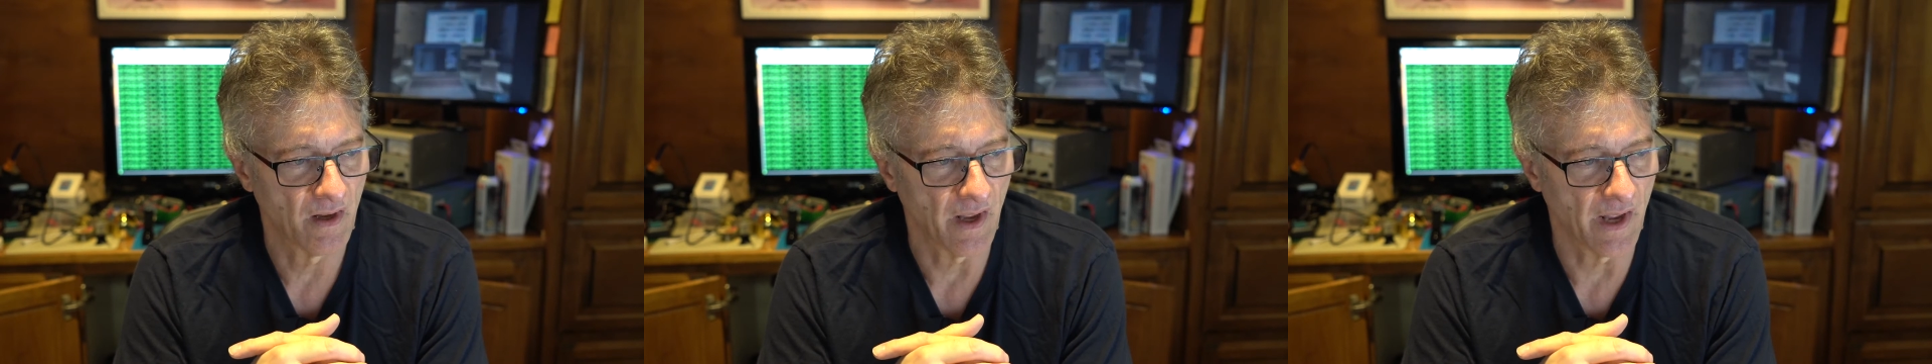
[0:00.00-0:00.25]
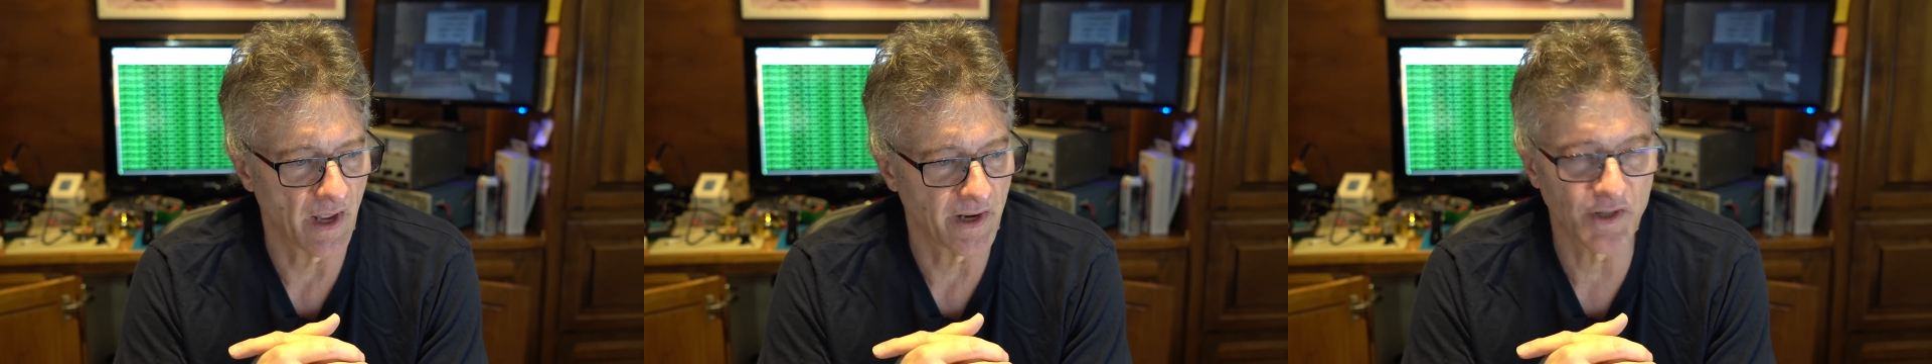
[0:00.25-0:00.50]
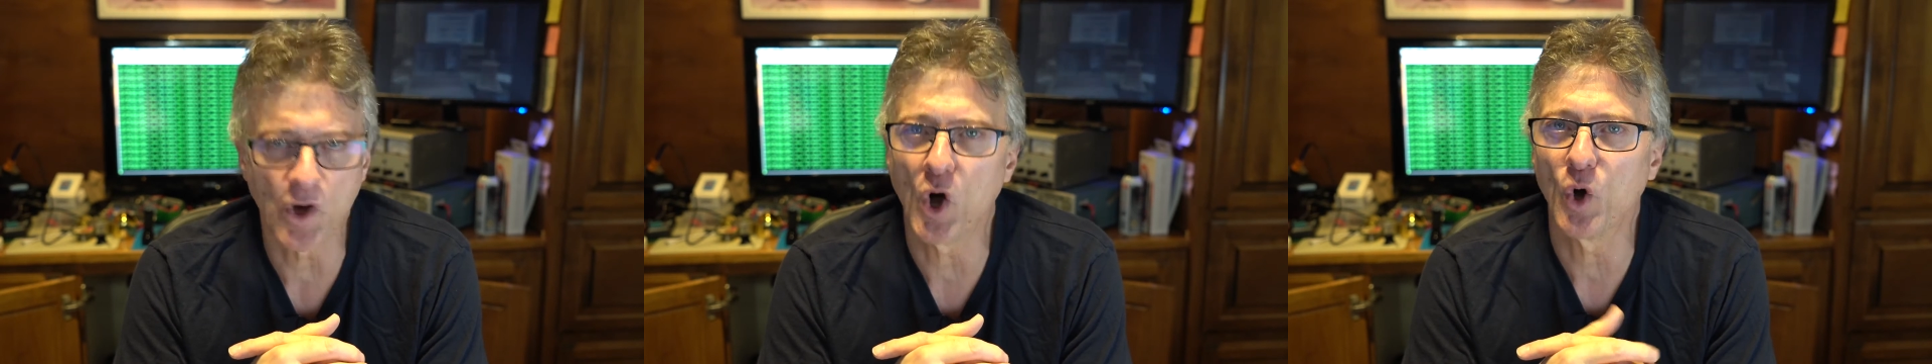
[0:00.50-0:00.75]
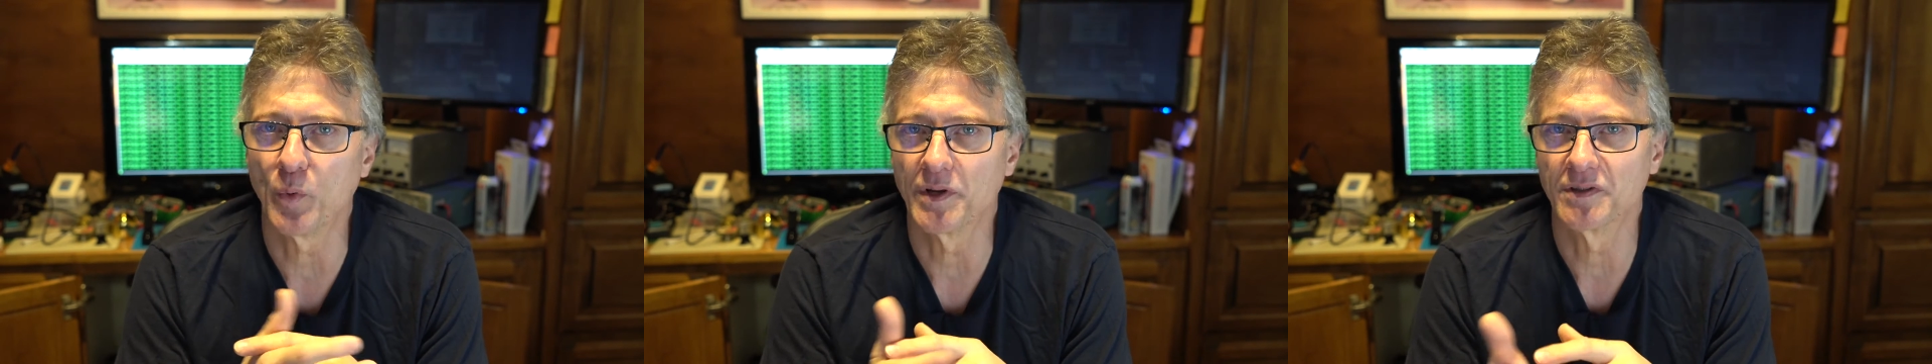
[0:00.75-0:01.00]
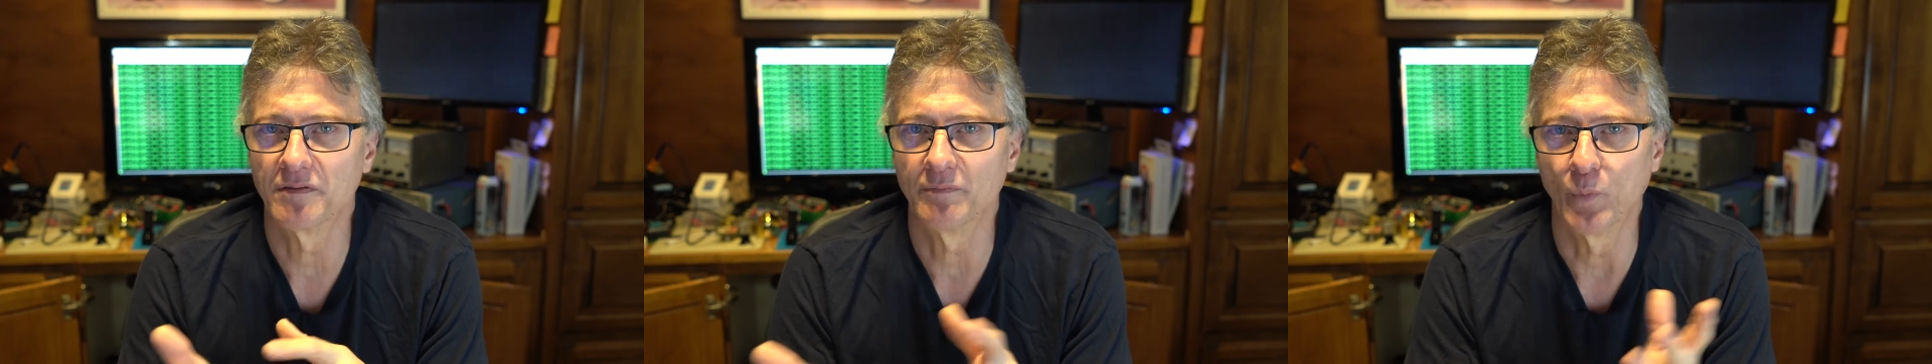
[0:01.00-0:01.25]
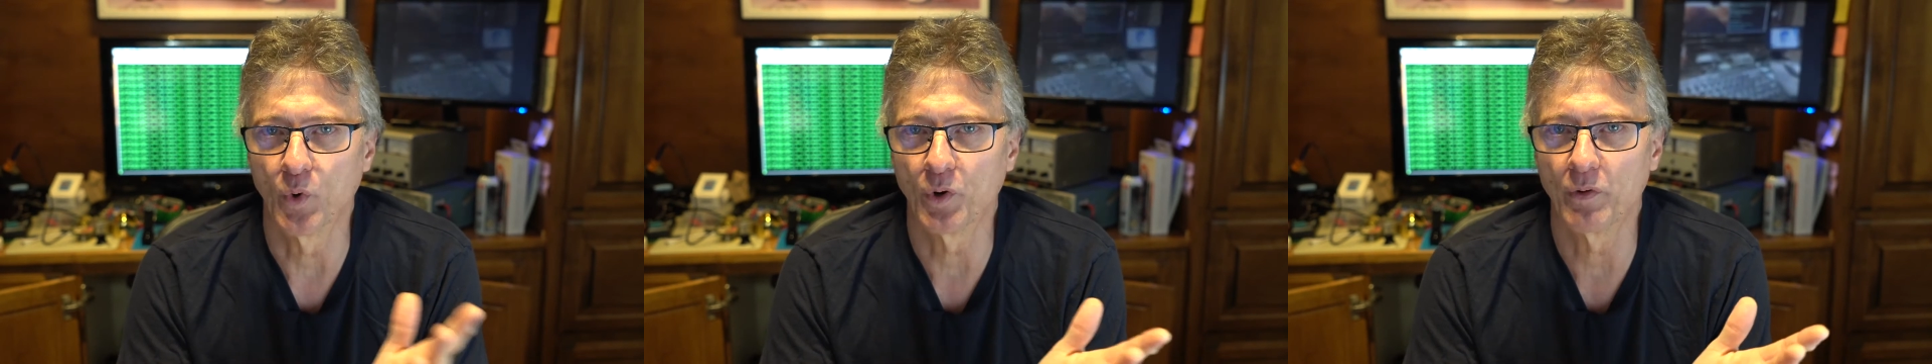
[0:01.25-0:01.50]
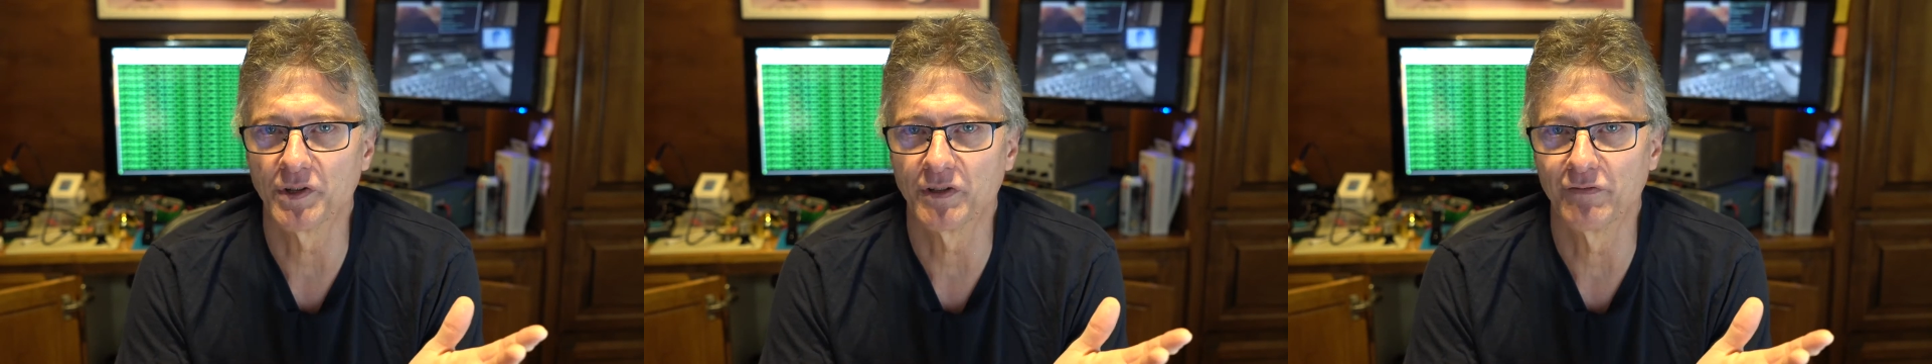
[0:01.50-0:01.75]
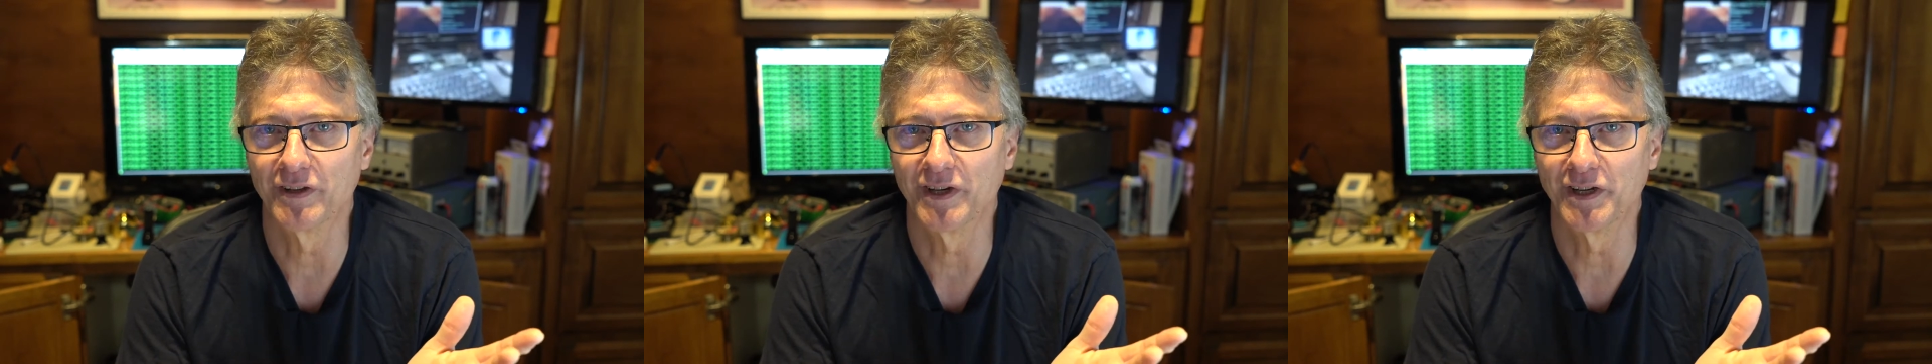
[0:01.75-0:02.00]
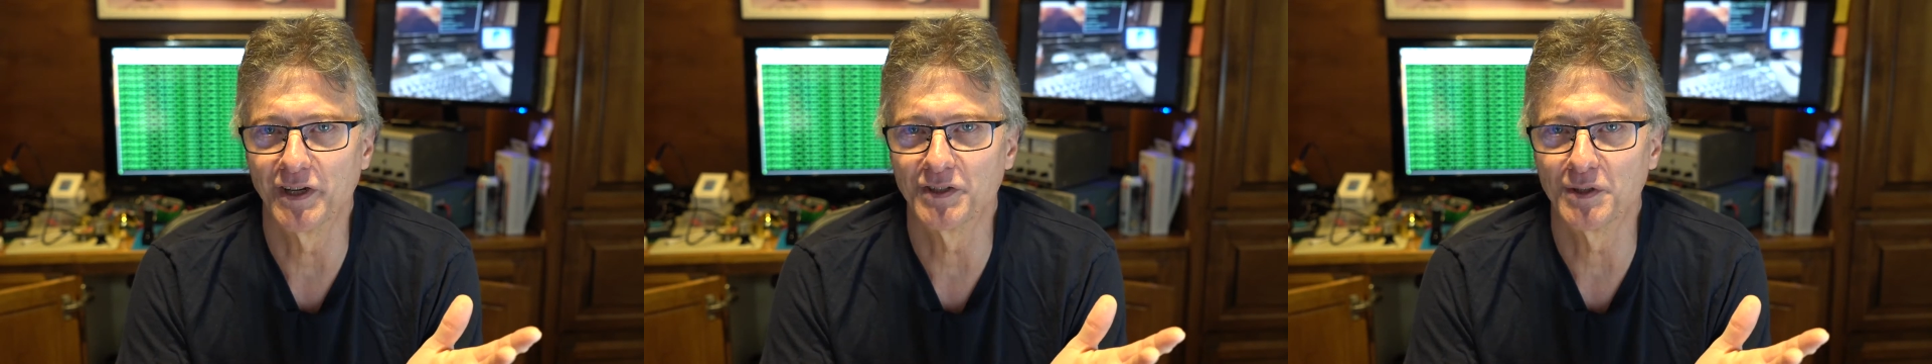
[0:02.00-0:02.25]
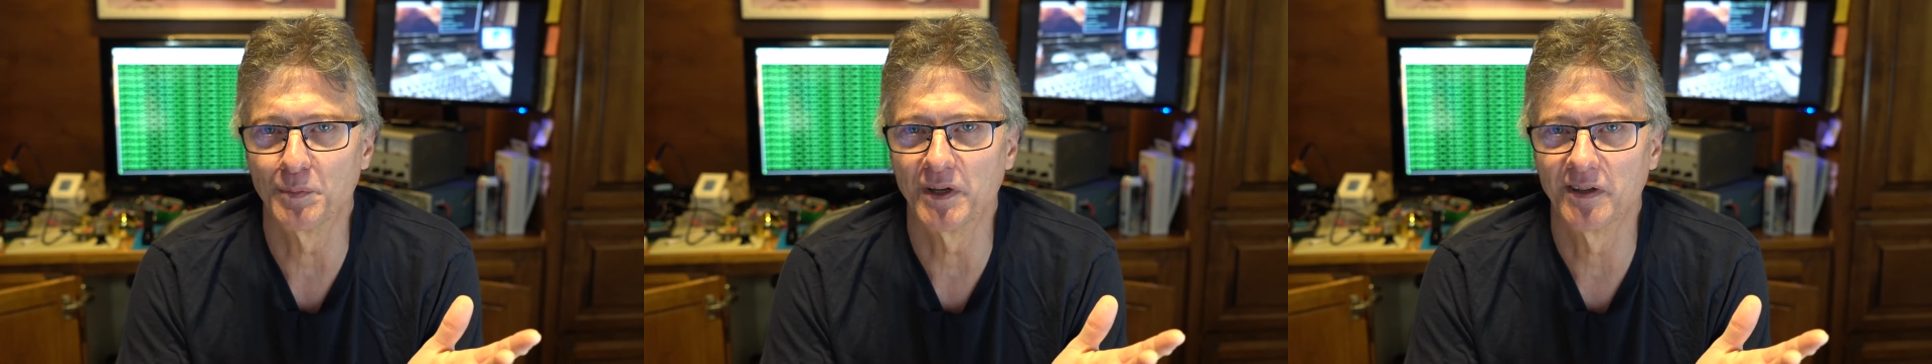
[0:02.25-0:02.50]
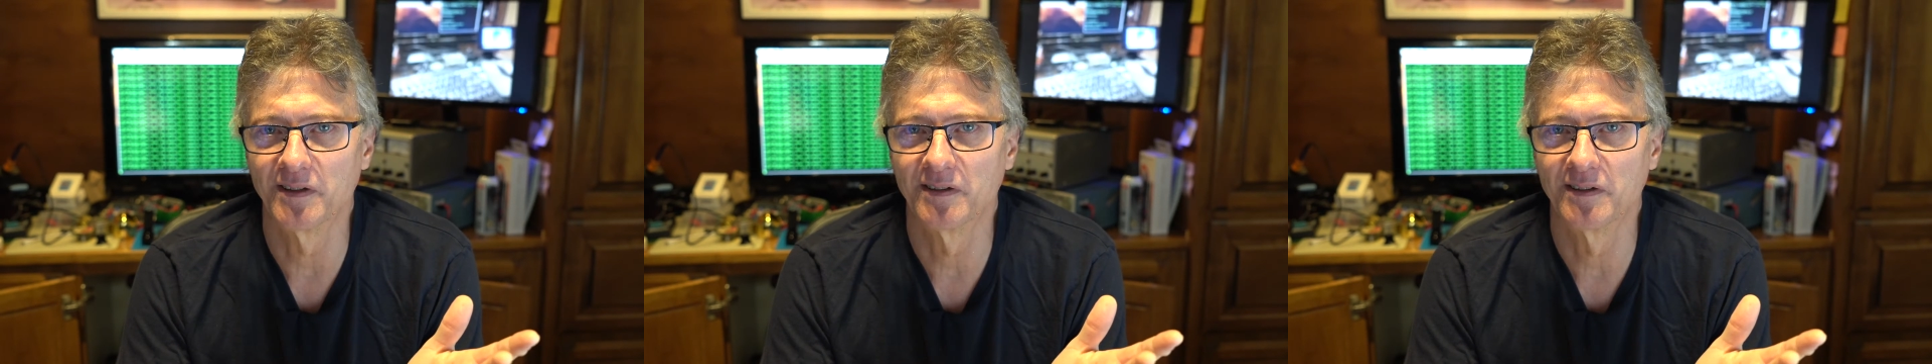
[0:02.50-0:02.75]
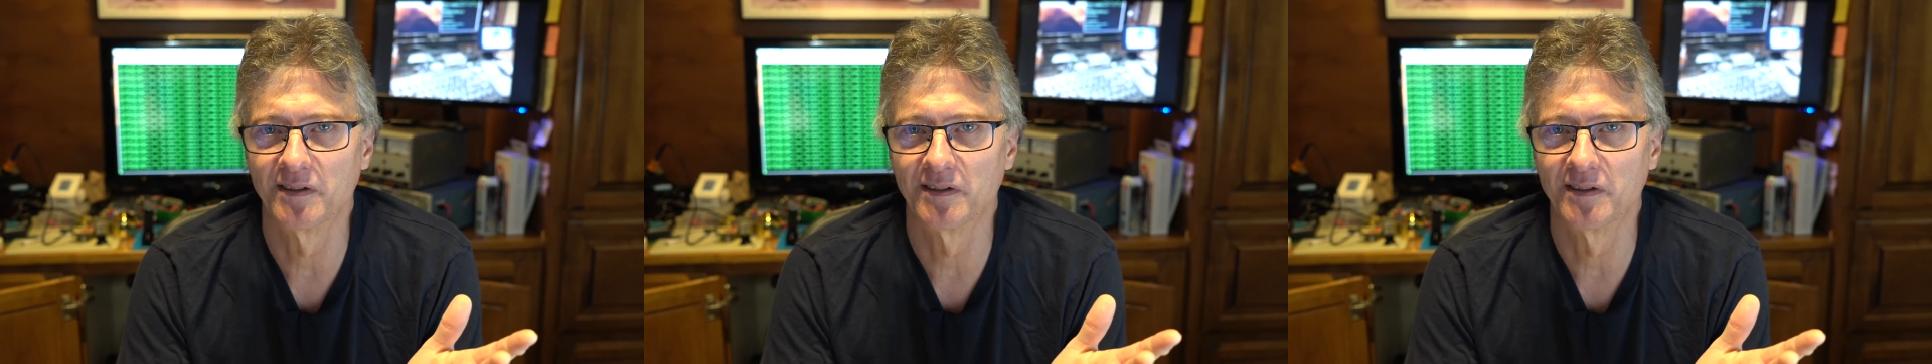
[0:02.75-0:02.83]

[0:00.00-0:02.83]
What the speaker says: And he's always more aggressive than he needs to be.